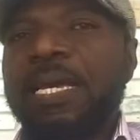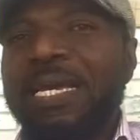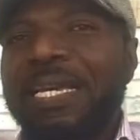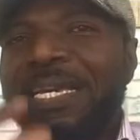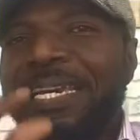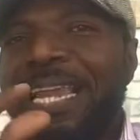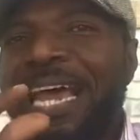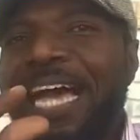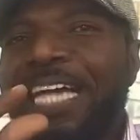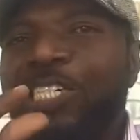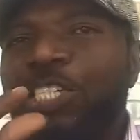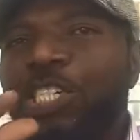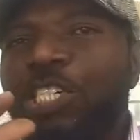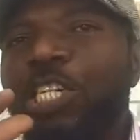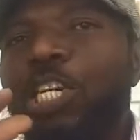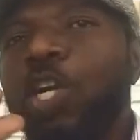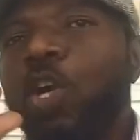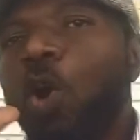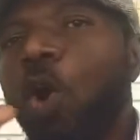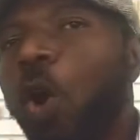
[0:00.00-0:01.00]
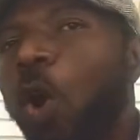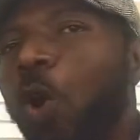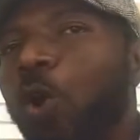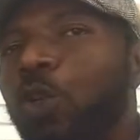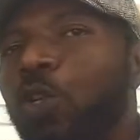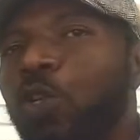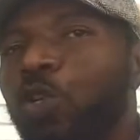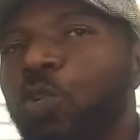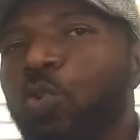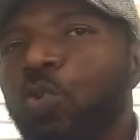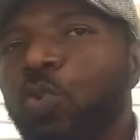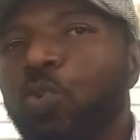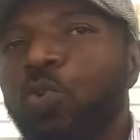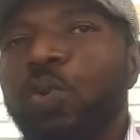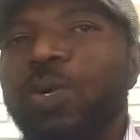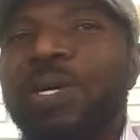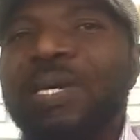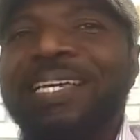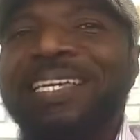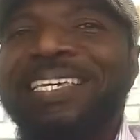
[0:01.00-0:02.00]
Now she called you
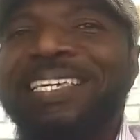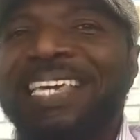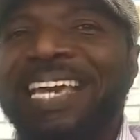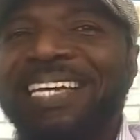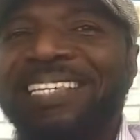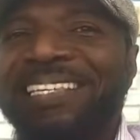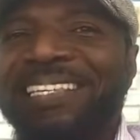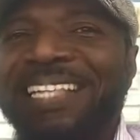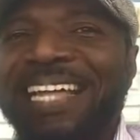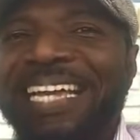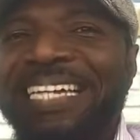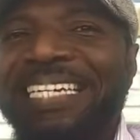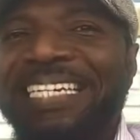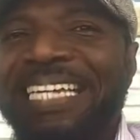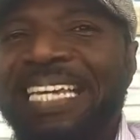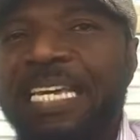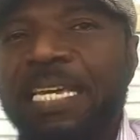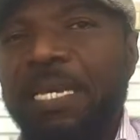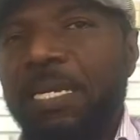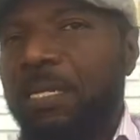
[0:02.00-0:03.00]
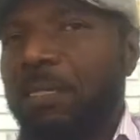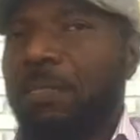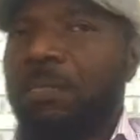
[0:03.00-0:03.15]
yesterday.